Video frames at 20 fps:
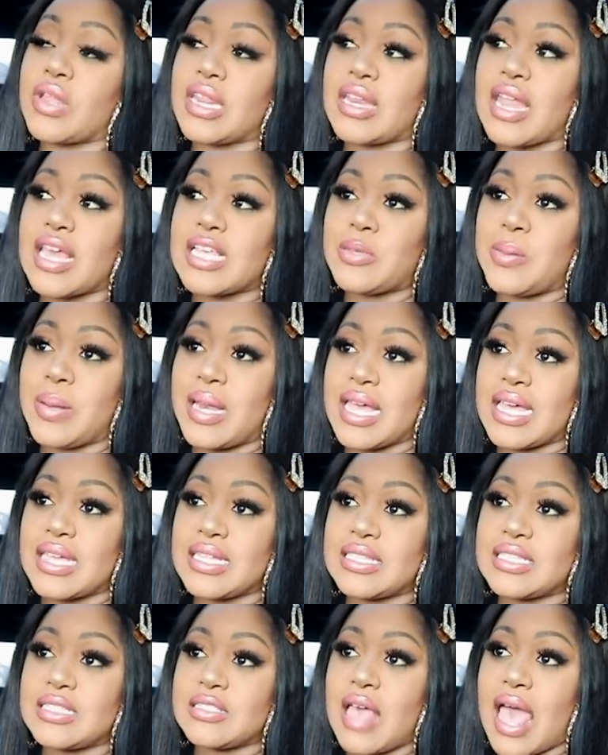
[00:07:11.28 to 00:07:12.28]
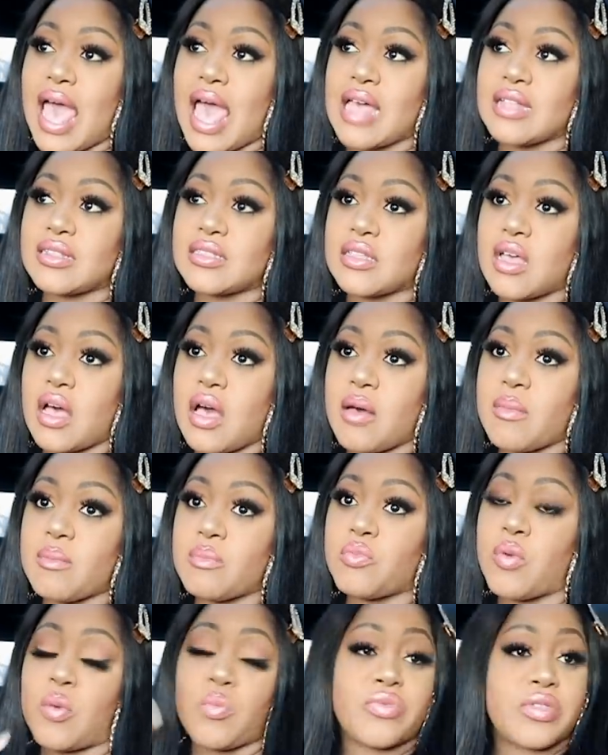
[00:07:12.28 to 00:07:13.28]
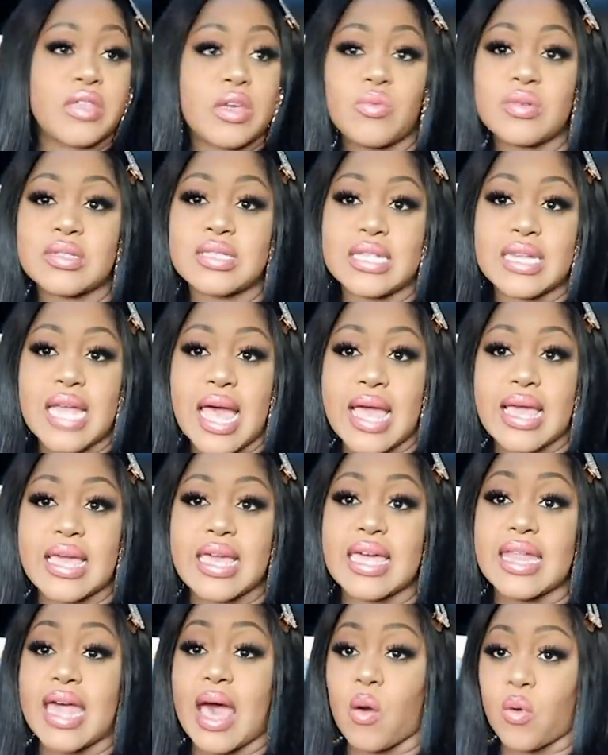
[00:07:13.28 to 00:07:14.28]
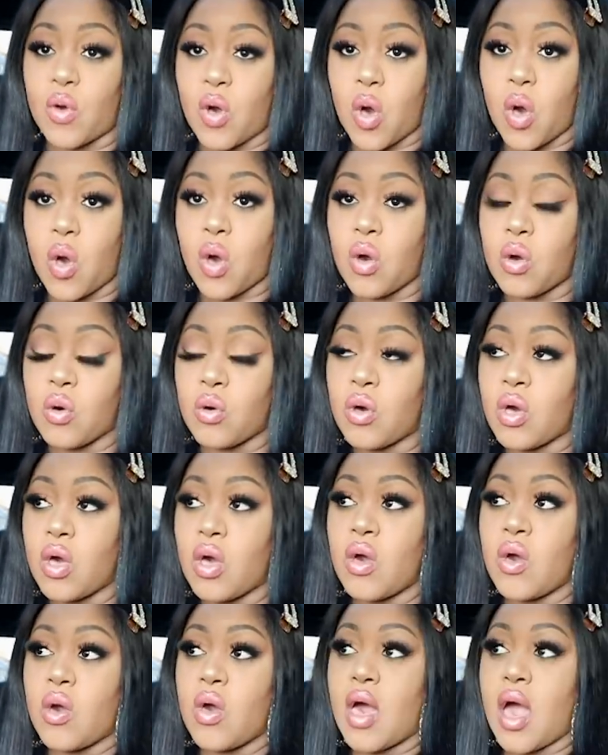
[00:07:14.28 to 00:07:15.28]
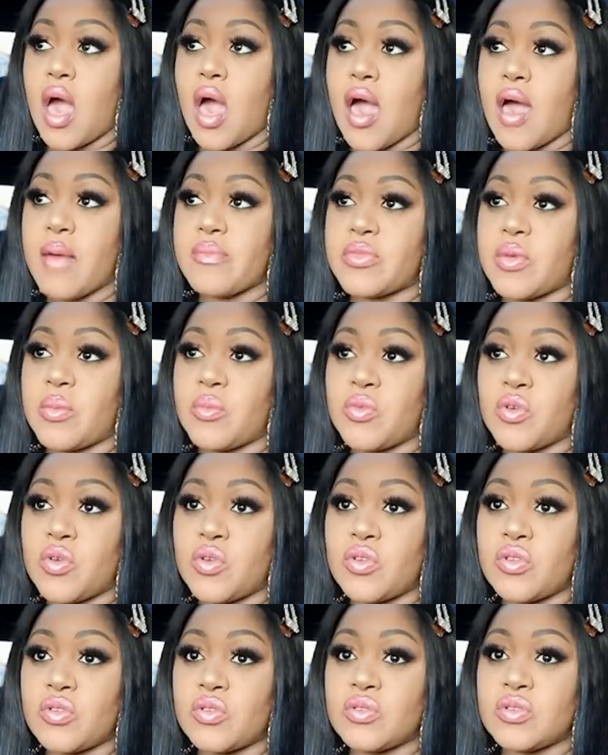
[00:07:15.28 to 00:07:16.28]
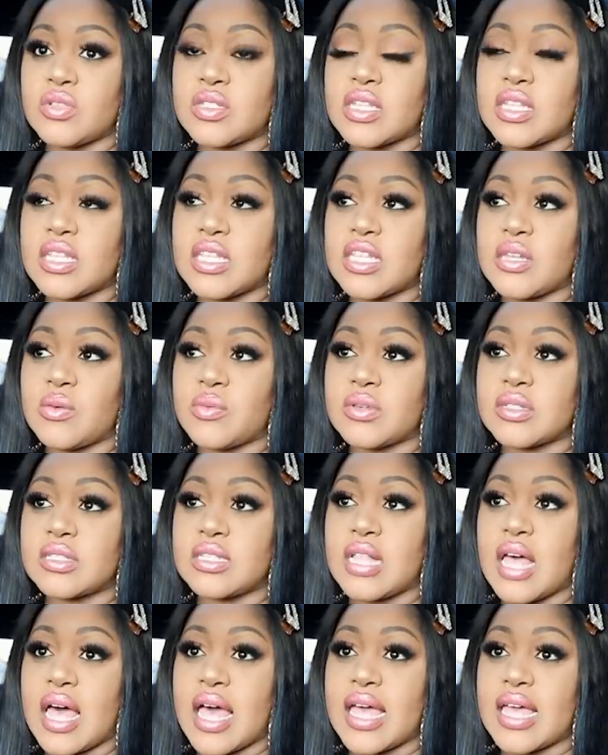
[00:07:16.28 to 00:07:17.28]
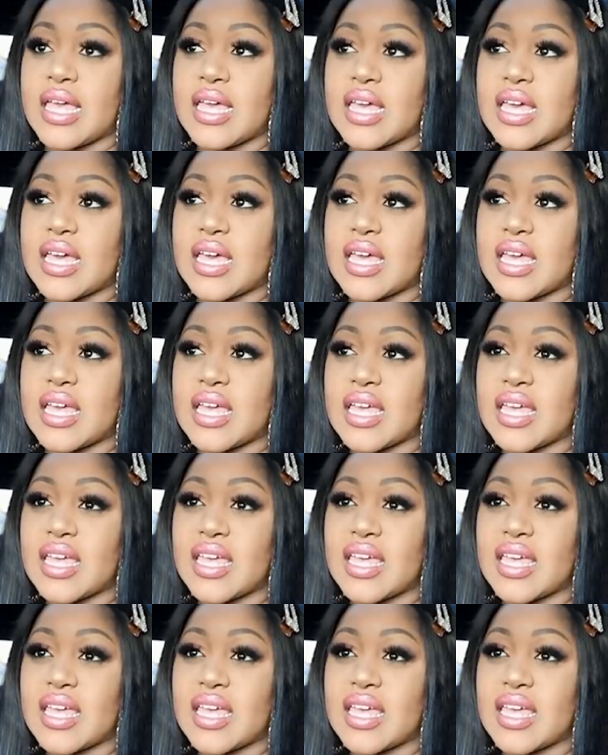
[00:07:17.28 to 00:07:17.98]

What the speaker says: nice place. And it was the night. He had alcohol, the mood. He was like,